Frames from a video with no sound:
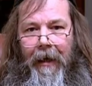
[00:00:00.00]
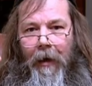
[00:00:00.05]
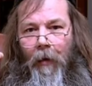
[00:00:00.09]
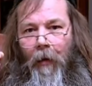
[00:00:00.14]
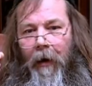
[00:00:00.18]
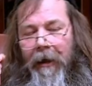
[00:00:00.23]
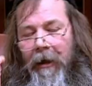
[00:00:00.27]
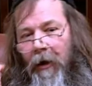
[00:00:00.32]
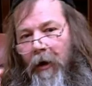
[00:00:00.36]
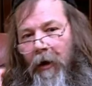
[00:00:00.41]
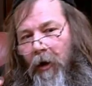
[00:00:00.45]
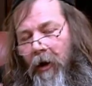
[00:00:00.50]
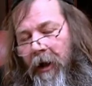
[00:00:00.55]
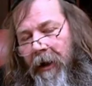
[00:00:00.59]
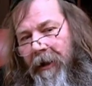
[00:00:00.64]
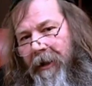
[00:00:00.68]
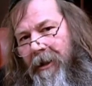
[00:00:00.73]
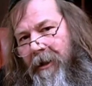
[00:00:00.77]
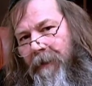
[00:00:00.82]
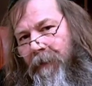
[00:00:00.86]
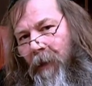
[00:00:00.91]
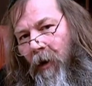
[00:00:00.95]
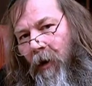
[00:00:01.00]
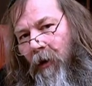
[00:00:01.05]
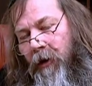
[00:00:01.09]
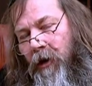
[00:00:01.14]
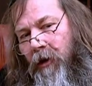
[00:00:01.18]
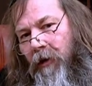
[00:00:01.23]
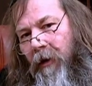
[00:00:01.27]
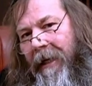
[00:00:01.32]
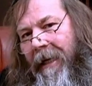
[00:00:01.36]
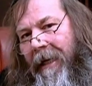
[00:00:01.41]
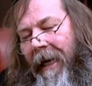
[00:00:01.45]
When you look at the small
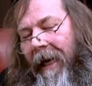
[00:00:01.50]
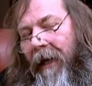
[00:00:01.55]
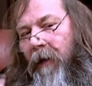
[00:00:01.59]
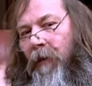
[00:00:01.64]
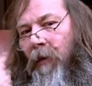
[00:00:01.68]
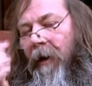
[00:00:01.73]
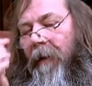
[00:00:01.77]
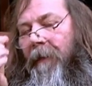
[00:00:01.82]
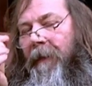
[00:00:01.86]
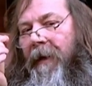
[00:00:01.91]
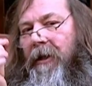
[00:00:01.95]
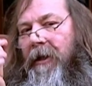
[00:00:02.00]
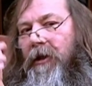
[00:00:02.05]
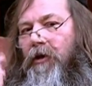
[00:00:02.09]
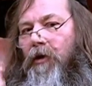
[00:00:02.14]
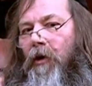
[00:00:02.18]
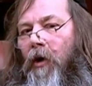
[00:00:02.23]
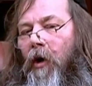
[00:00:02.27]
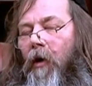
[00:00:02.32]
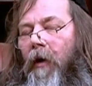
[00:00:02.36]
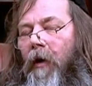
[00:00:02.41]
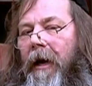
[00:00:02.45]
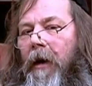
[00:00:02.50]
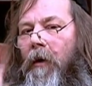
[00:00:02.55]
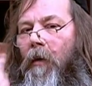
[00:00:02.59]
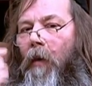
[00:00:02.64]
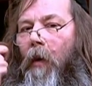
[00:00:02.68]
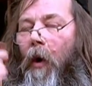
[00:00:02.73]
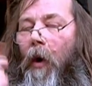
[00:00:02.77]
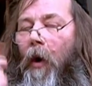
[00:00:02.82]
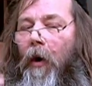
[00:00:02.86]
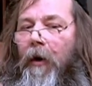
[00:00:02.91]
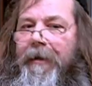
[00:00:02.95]
tree, it will be drawing
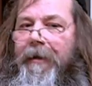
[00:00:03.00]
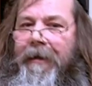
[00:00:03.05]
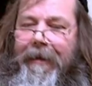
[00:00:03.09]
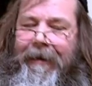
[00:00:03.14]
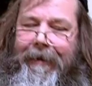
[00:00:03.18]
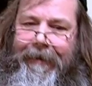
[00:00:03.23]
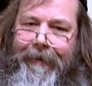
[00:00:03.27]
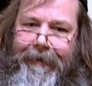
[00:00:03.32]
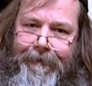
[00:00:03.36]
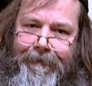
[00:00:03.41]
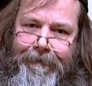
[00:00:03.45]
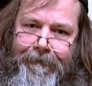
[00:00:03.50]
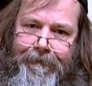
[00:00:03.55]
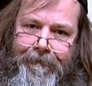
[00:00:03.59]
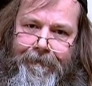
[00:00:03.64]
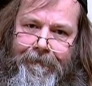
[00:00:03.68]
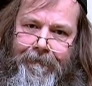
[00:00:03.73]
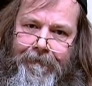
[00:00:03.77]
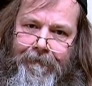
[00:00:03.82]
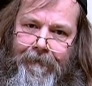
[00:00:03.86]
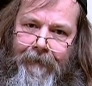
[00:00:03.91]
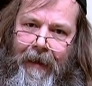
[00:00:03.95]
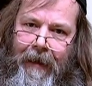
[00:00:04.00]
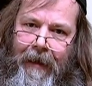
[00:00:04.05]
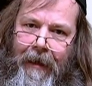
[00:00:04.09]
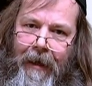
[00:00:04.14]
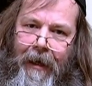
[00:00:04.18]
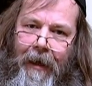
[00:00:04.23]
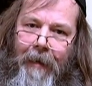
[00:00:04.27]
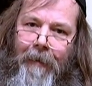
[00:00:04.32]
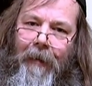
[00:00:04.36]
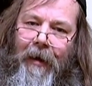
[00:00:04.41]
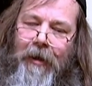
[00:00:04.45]
water,
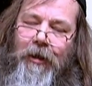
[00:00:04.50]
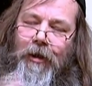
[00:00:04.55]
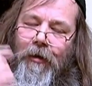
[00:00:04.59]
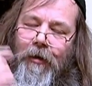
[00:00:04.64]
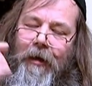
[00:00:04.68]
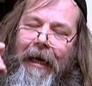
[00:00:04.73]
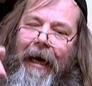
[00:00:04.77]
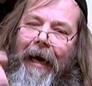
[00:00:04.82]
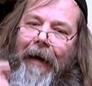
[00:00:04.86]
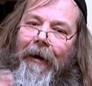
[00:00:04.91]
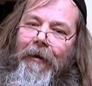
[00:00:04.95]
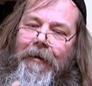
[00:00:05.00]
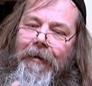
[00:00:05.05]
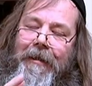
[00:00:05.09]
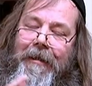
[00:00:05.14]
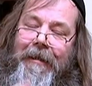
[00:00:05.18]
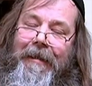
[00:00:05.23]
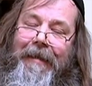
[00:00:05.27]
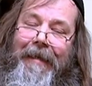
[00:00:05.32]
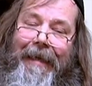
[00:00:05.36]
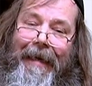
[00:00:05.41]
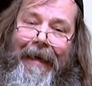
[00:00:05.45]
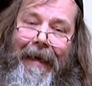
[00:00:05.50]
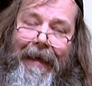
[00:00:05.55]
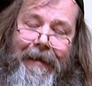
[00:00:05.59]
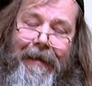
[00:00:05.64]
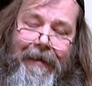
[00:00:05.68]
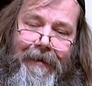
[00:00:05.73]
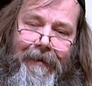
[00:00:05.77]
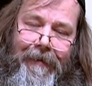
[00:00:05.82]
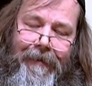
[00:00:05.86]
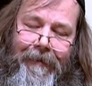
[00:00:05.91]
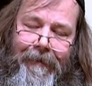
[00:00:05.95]
but you cannot see
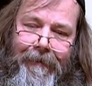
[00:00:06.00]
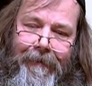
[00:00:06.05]
it.